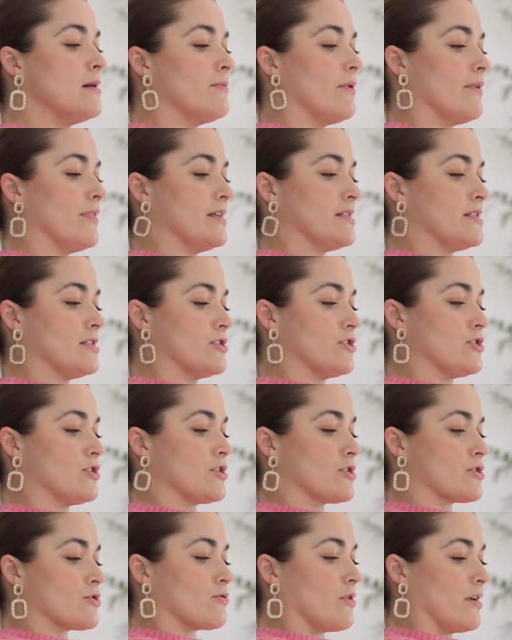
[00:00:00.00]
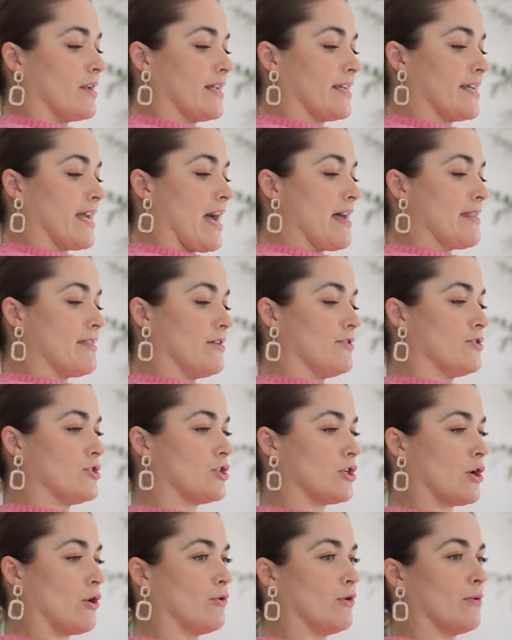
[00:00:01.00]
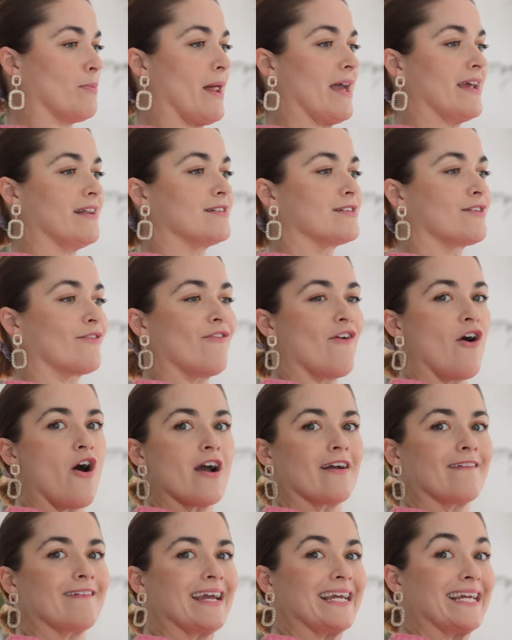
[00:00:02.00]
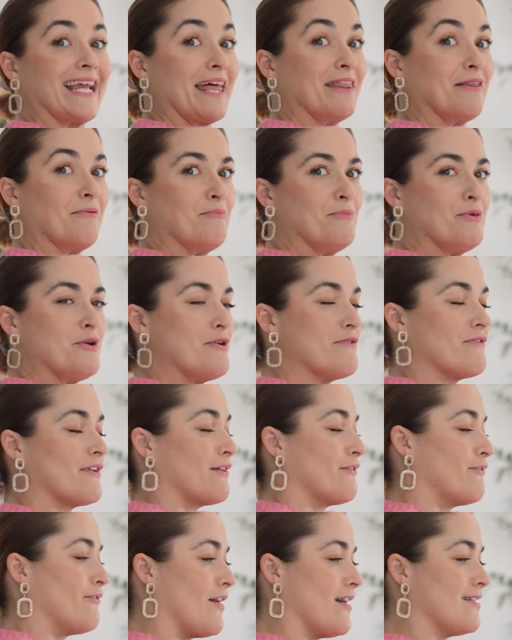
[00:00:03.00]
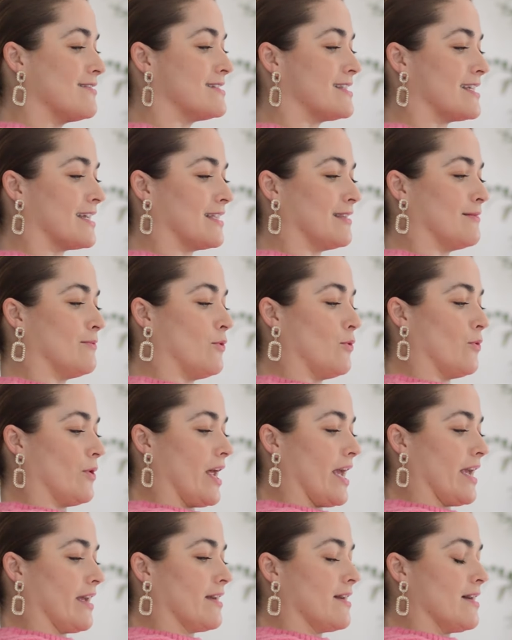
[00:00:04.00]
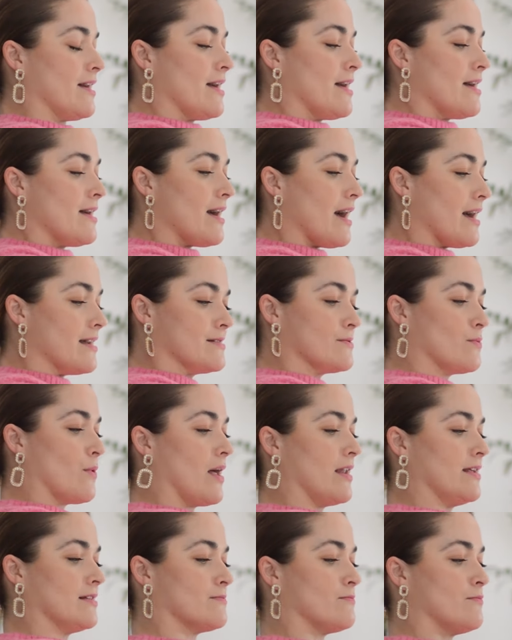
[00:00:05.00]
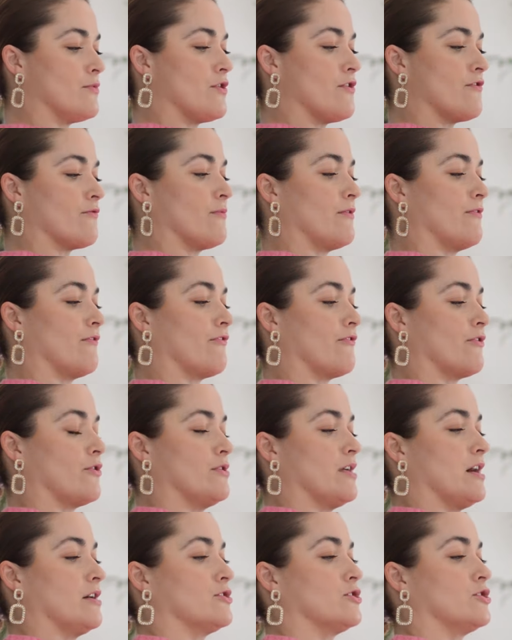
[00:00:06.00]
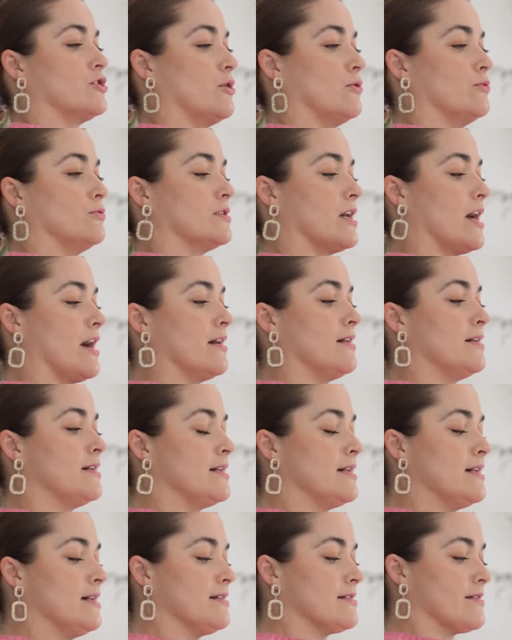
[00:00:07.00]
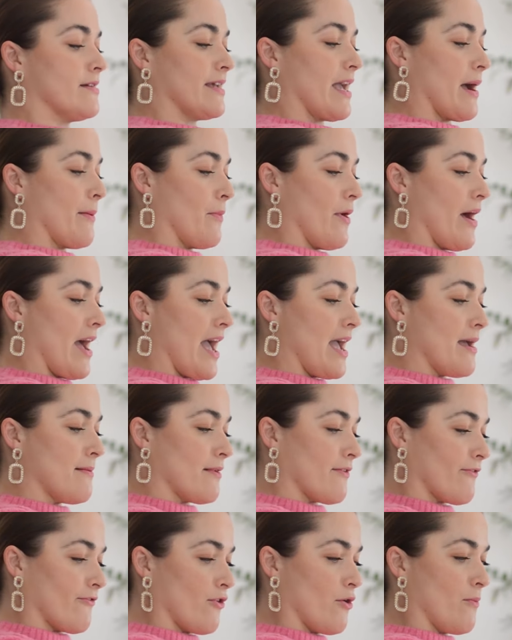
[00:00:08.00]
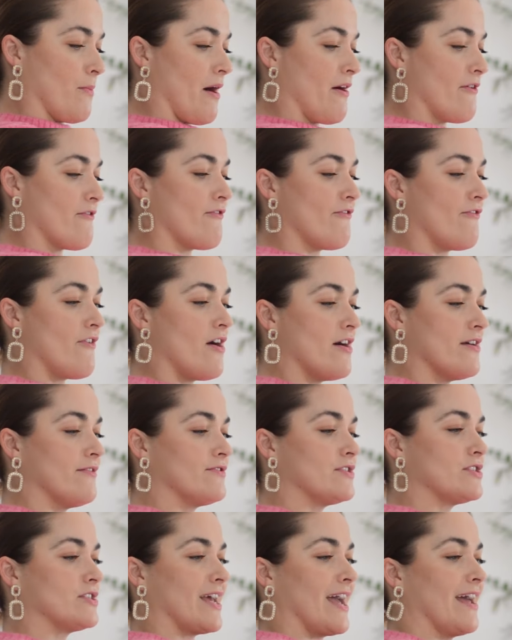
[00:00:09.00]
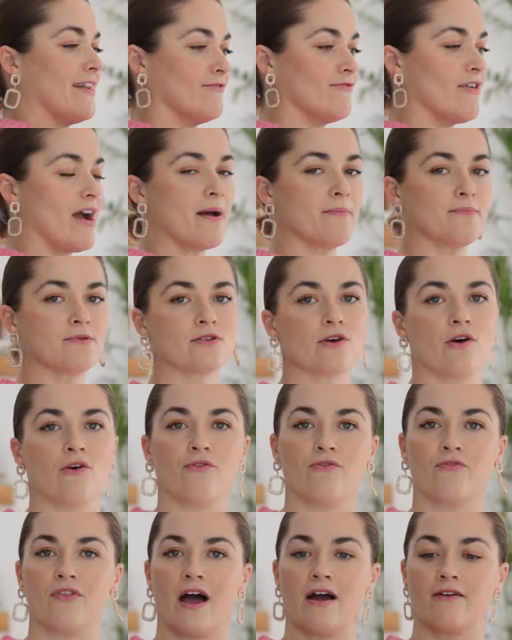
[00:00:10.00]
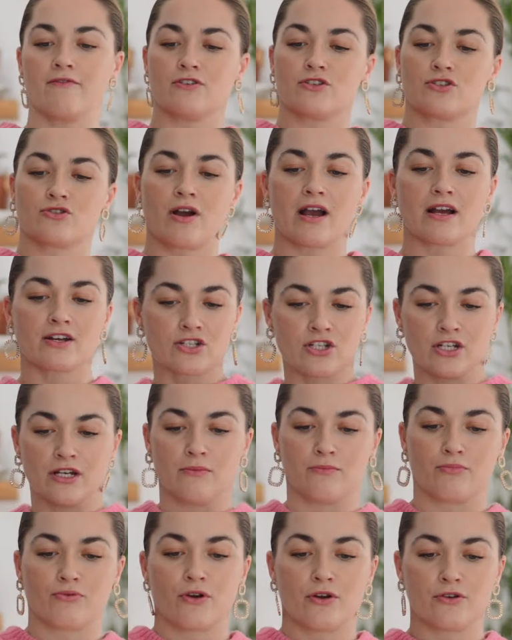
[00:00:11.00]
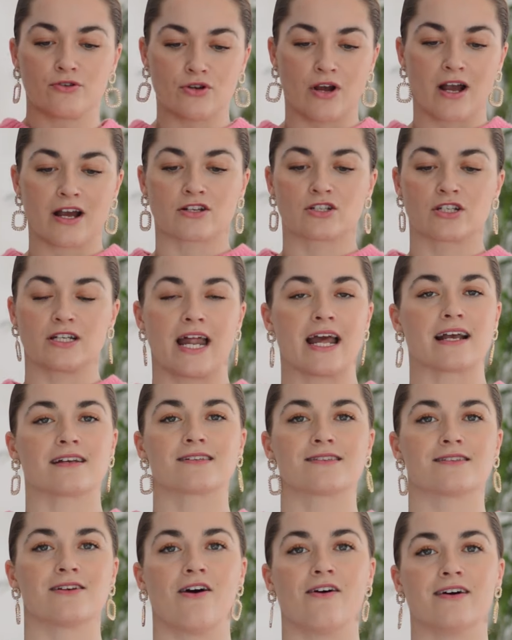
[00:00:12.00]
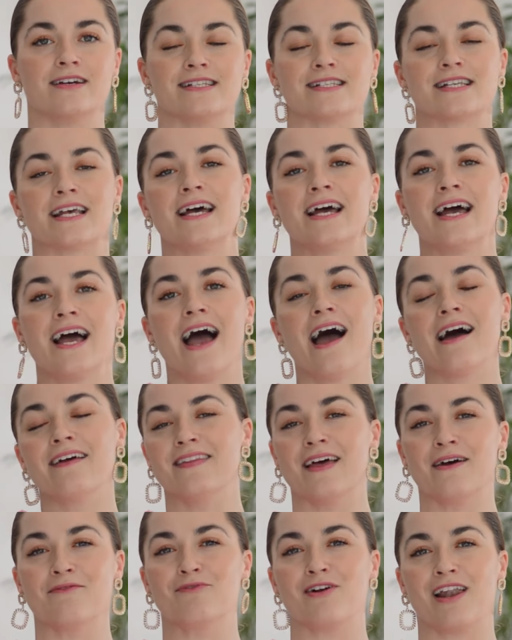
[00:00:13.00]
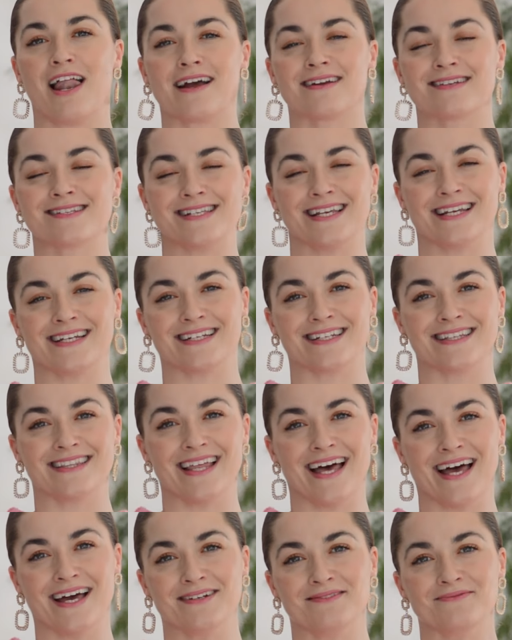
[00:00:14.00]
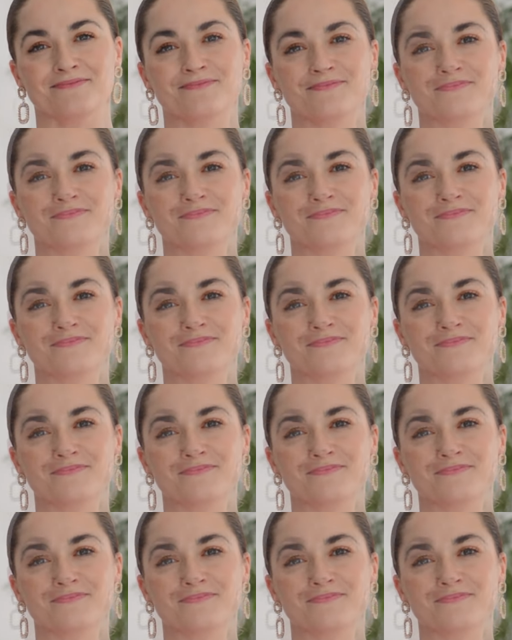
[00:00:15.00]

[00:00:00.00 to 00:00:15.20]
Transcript: but this is just trying to get those shoulder blades firing, get them moving first thing in the morning, as well as movement through that shoulder. So again, we're aiming for about 5 to 10 reps of that retraction and protraction exercise, and then relaxing there.